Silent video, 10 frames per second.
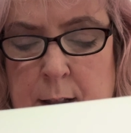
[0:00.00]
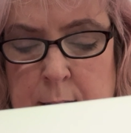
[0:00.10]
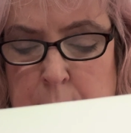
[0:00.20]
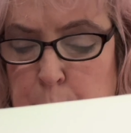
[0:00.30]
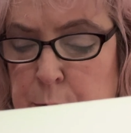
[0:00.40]

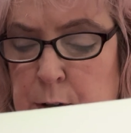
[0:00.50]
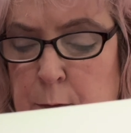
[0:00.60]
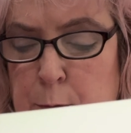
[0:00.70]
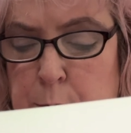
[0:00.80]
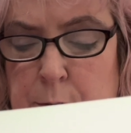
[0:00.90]
Now it was
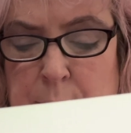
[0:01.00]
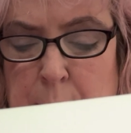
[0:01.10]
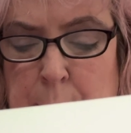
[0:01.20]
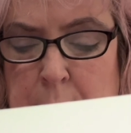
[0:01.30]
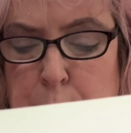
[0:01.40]
covered with the
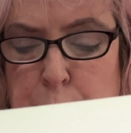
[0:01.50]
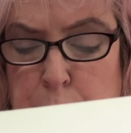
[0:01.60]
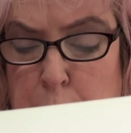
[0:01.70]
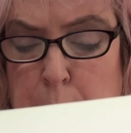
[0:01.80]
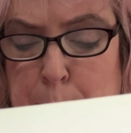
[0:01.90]
same kind of
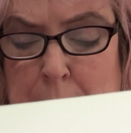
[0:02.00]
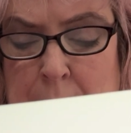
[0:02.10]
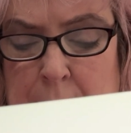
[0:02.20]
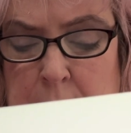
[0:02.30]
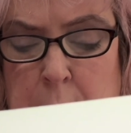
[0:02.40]
scrub
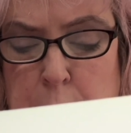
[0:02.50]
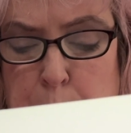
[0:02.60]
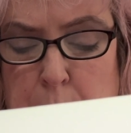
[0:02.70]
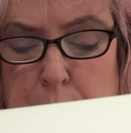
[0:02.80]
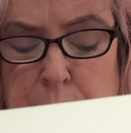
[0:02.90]
pine and
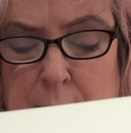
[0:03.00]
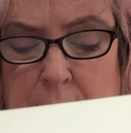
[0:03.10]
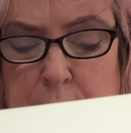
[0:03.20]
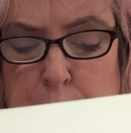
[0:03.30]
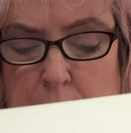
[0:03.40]
underbrush as
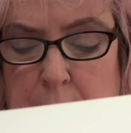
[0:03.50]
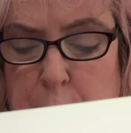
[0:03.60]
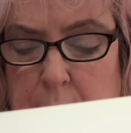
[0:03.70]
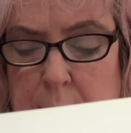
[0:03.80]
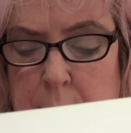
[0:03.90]
lined the
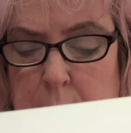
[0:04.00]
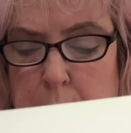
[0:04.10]
driveway,